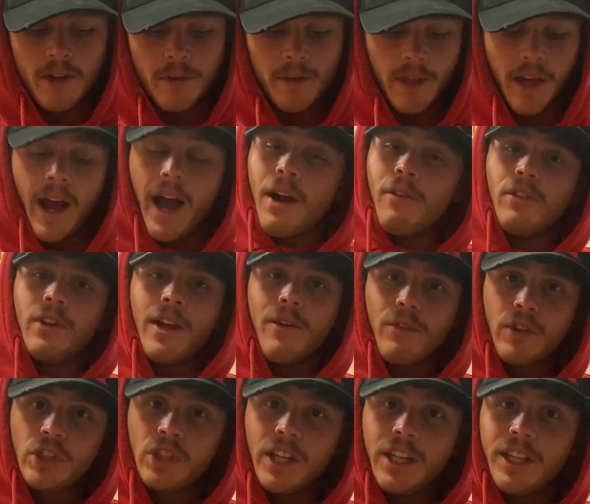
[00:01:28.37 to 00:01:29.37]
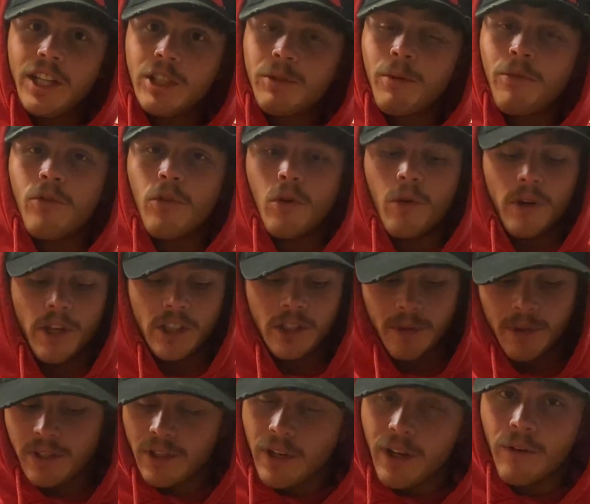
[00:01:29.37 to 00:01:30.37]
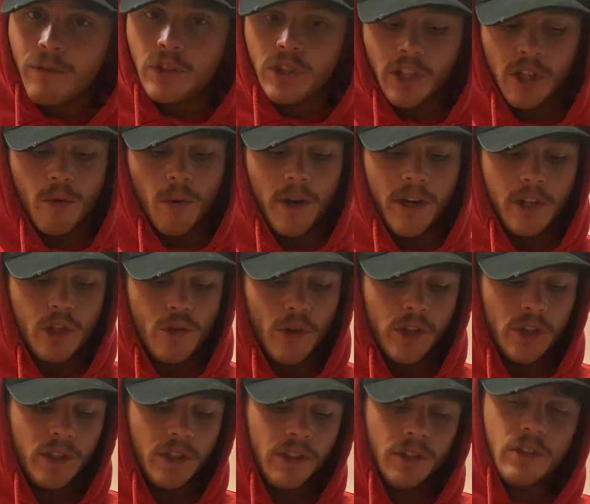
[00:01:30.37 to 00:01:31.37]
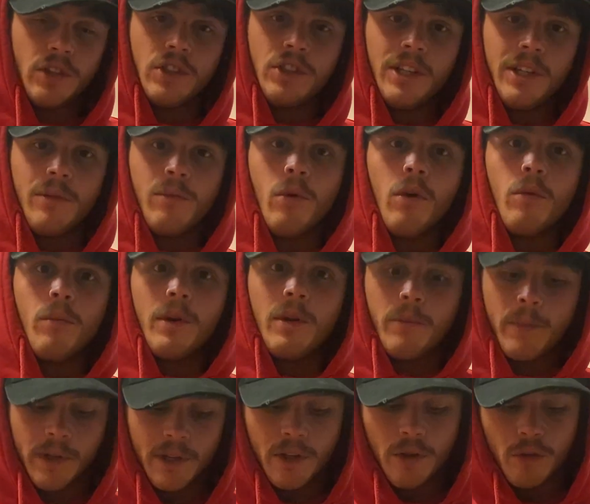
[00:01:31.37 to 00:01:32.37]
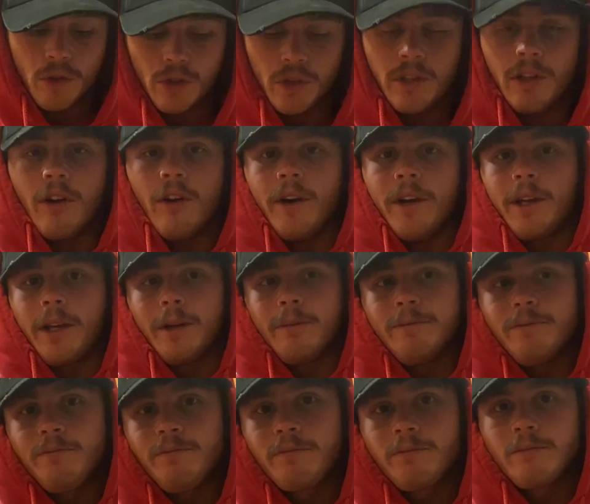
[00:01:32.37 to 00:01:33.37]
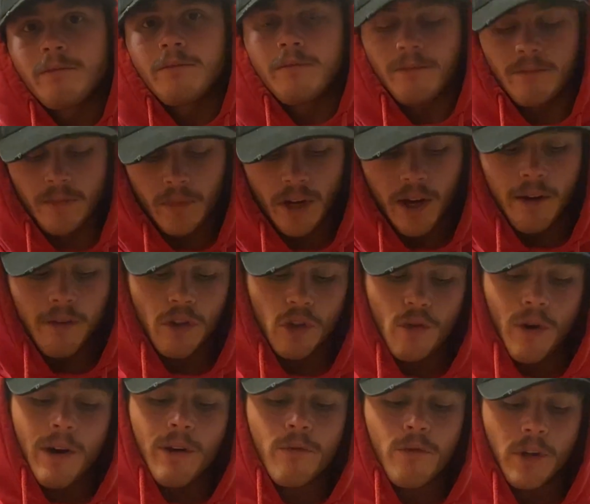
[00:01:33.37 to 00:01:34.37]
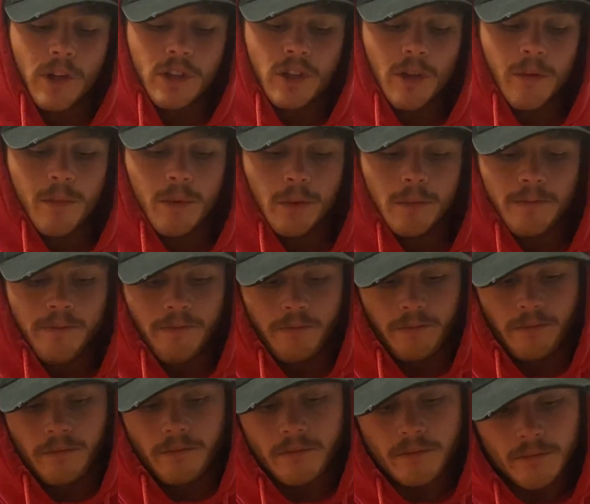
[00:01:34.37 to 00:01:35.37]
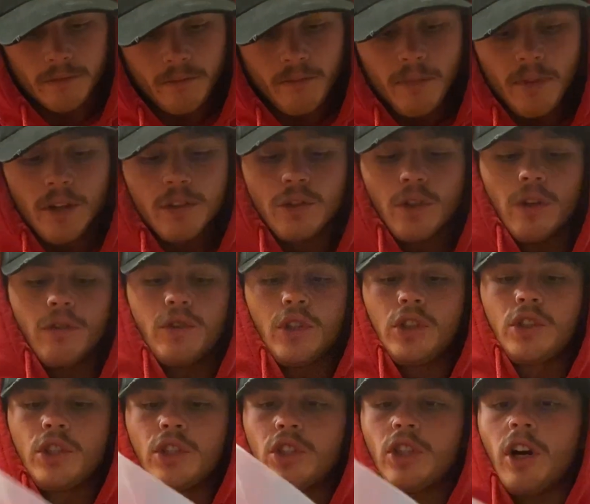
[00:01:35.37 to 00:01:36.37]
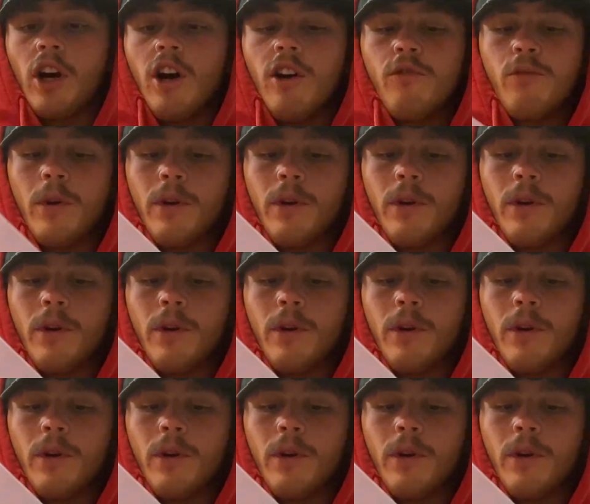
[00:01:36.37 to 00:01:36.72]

that haven't ever seen this before, it's obviously quite interesting to see what we'd be using, like out on the ground, for example. So just to start off